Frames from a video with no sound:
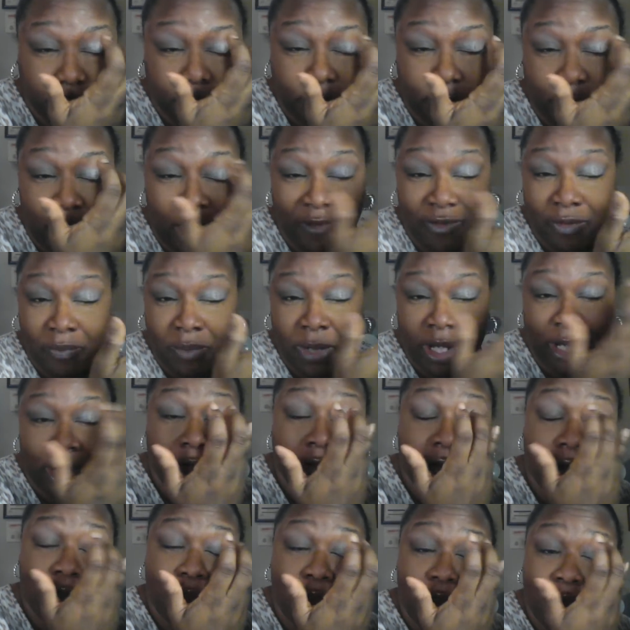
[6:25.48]
I have a
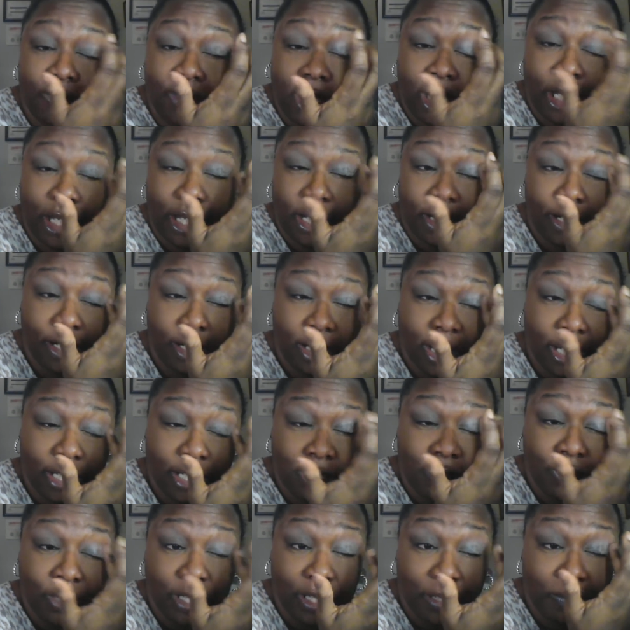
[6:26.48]
mirror over here,
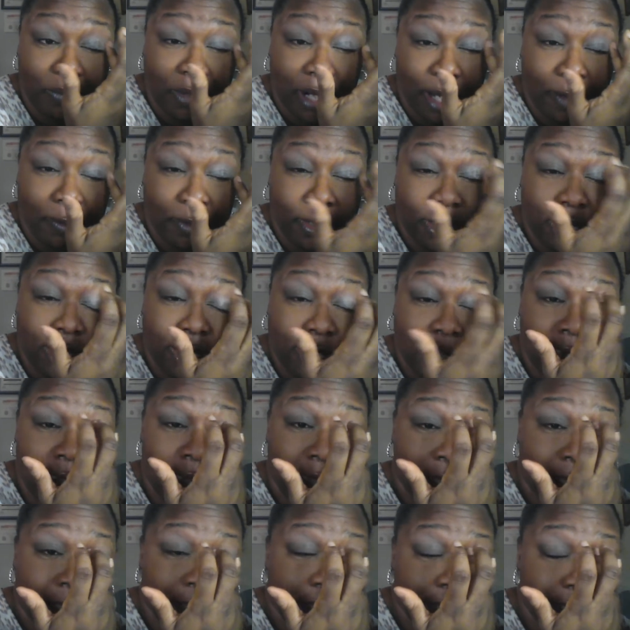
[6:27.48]
as you can probably
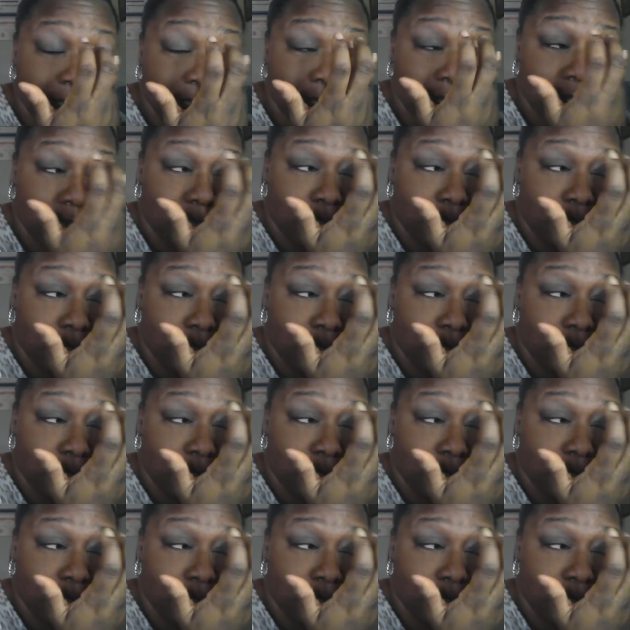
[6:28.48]
guess.